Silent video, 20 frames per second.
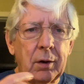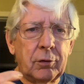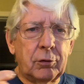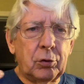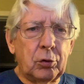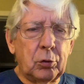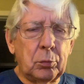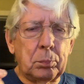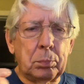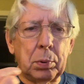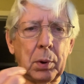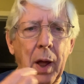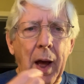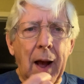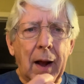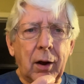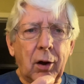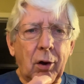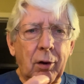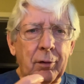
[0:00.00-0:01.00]

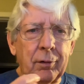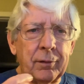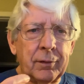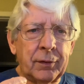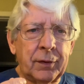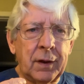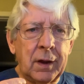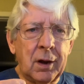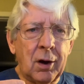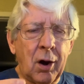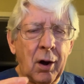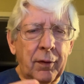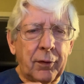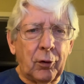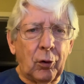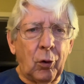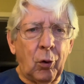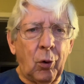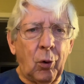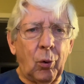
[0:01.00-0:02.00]
block the
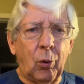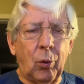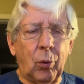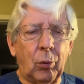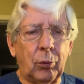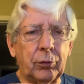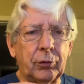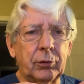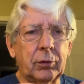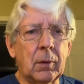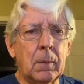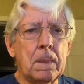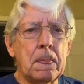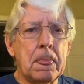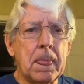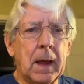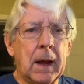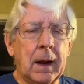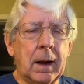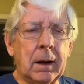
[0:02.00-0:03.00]
other holes.
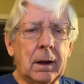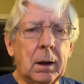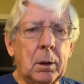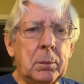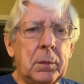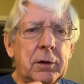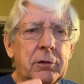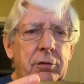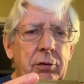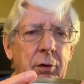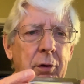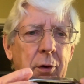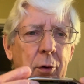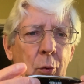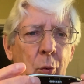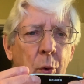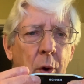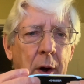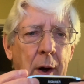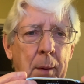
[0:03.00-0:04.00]
And let me show
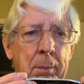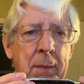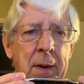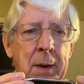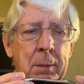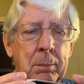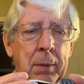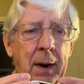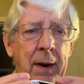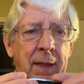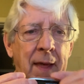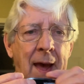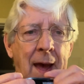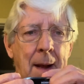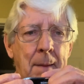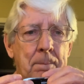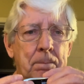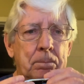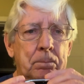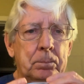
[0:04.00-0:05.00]
you what I mean by that.